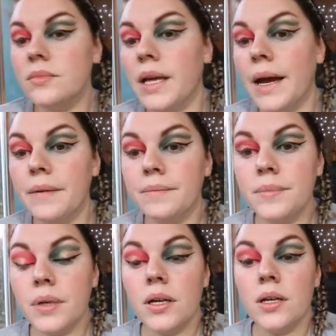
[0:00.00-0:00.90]
Yeah.
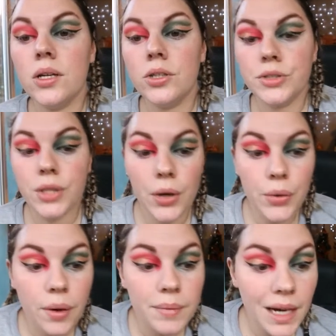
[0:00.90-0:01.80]
So
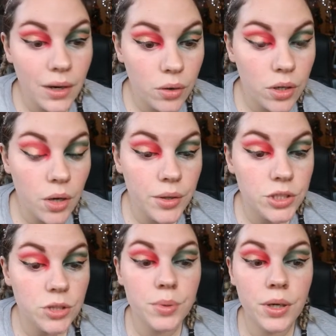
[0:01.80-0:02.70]
I'm now going
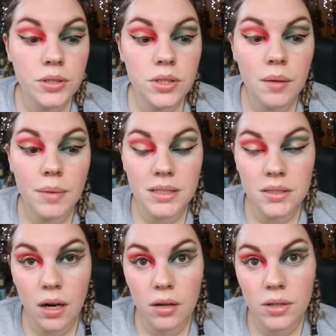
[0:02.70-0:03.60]
to put
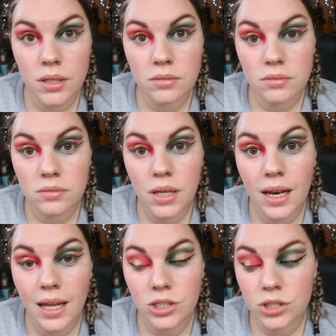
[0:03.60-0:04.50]
mascara
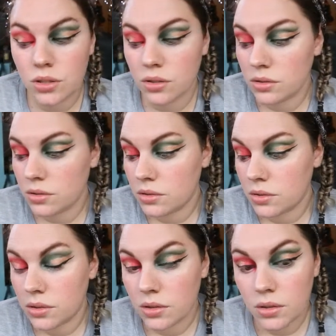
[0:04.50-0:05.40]
and lashes on
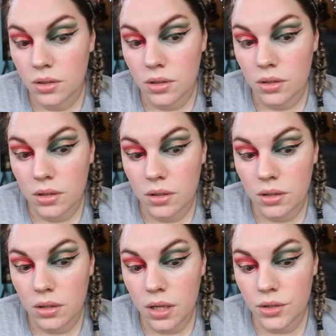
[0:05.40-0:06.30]

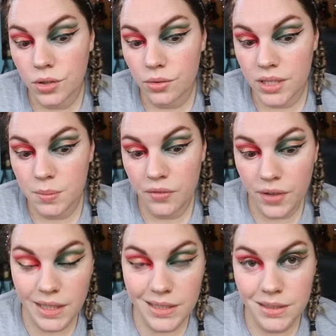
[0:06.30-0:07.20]
and do the rest of my
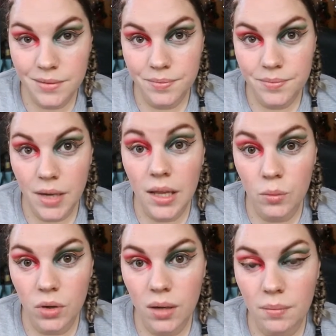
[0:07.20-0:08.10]
face. And
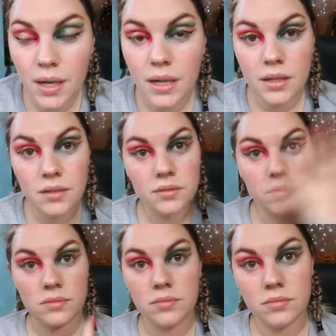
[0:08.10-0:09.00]
then we'll come back
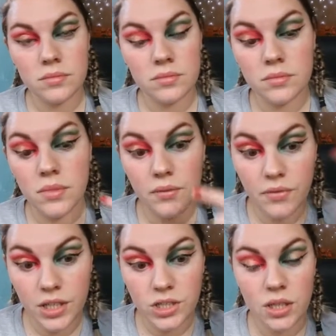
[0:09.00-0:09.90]
and
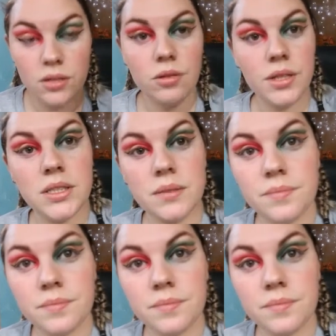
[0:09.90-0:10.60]
finish the under eyes.